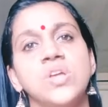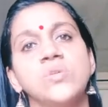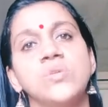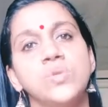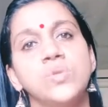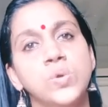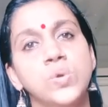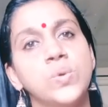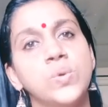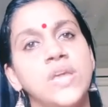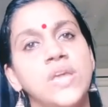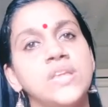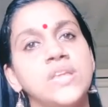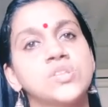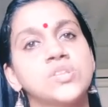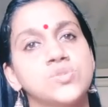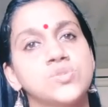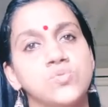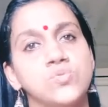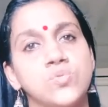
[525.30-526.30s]
look
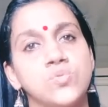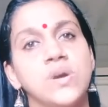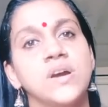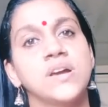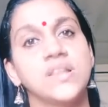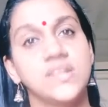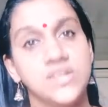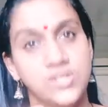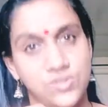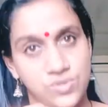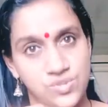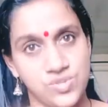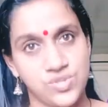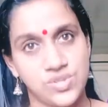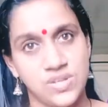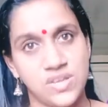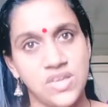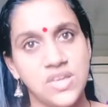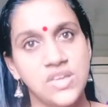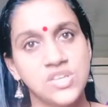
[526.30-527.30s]
into
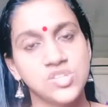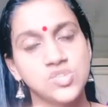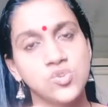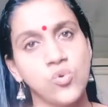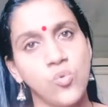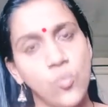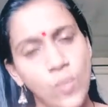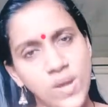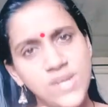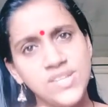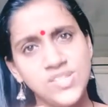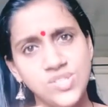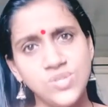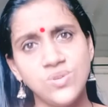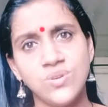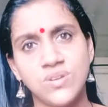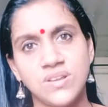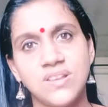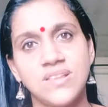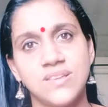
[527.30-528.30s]
literature. So once
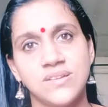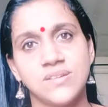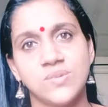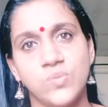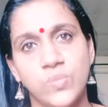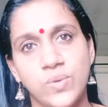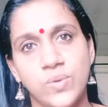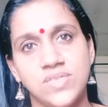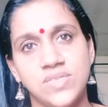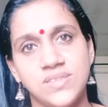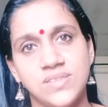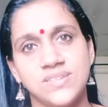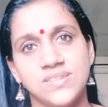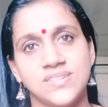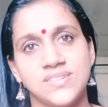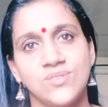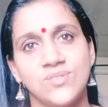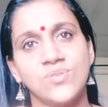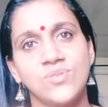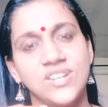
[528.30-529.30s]
you're clear with
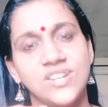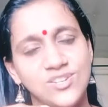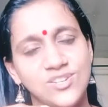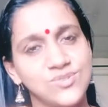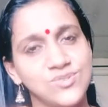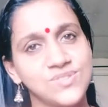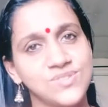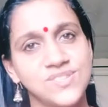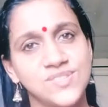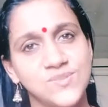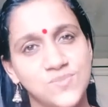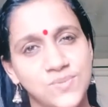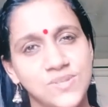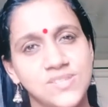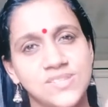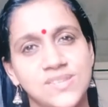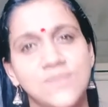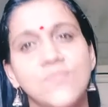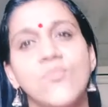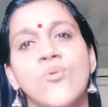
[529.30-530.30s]
it, literature is
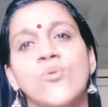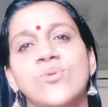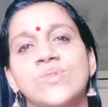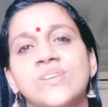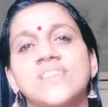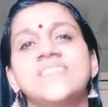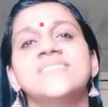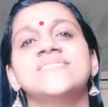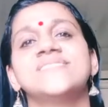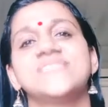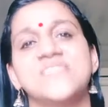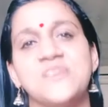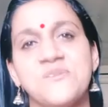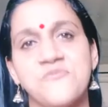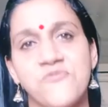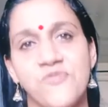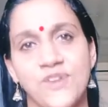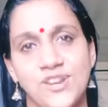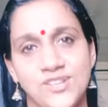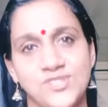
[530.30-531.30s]
pretty more
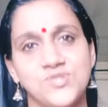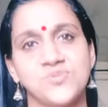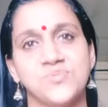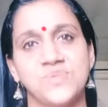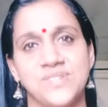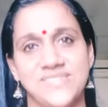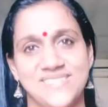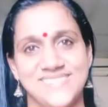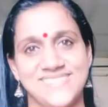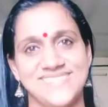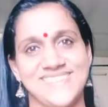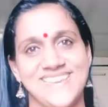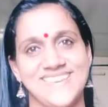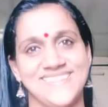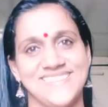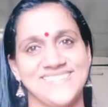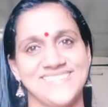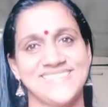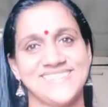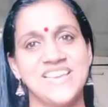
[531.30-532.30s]
easy for us to
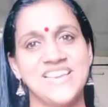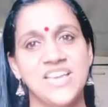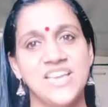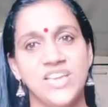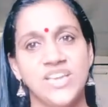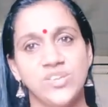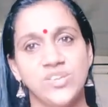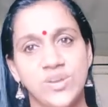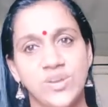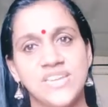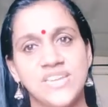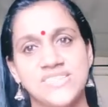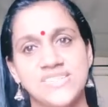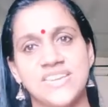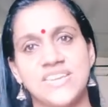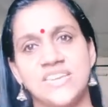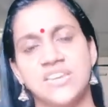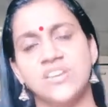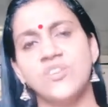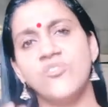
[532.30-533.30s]
understand. You're
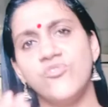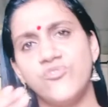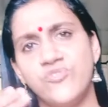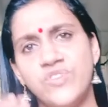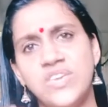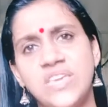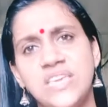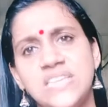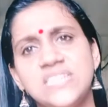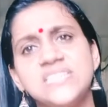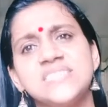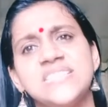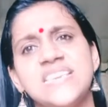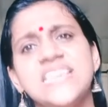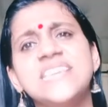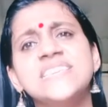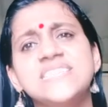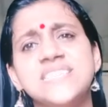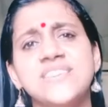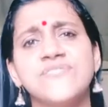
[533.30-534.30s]
getting it? It is
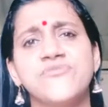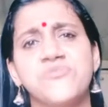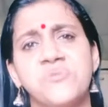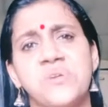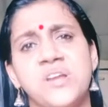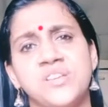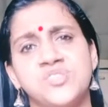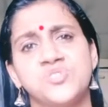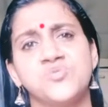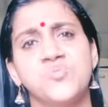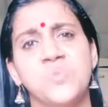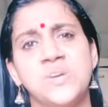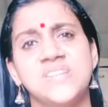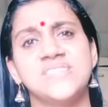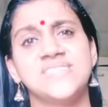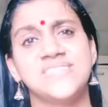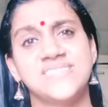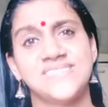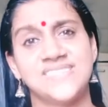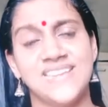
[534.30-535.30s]
easy for us to
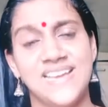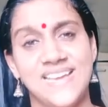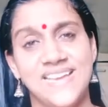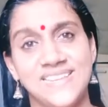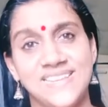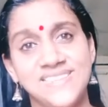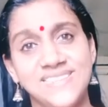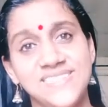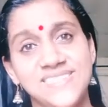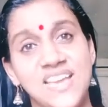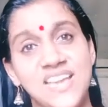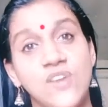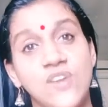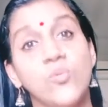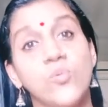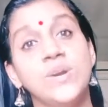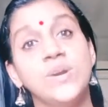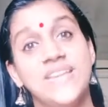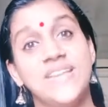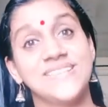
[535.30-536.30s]
understand
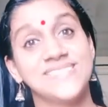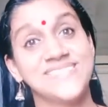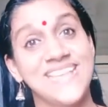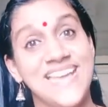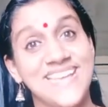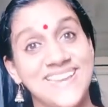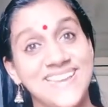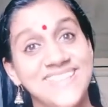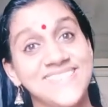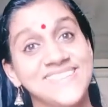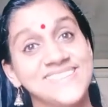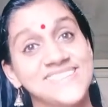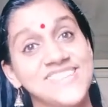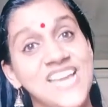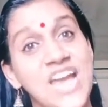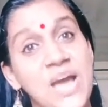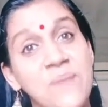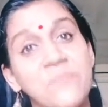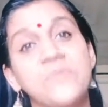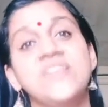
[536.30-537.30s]
what exactly that
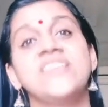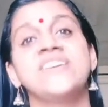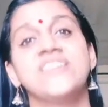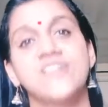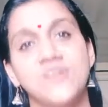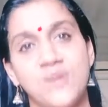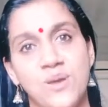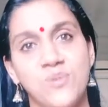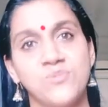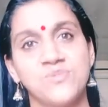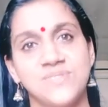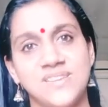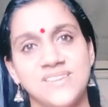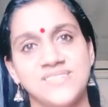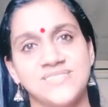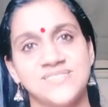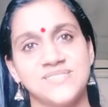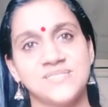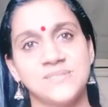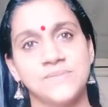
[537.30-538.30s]
are happening around
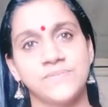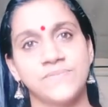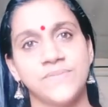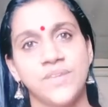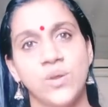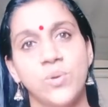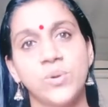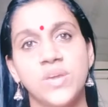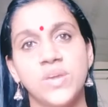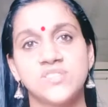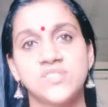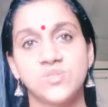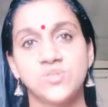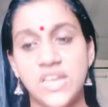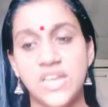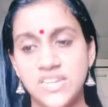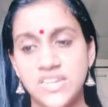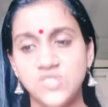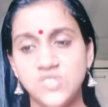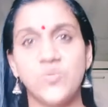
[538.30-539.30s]
us. Okay, so
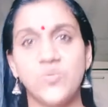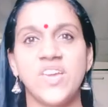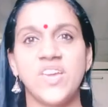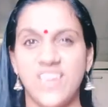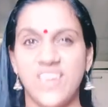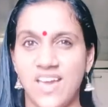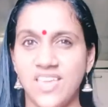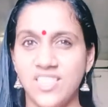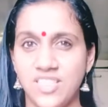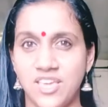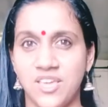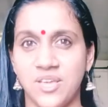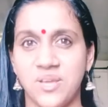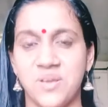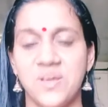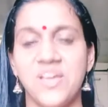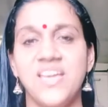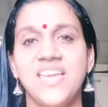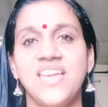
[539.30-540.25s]
that is why I think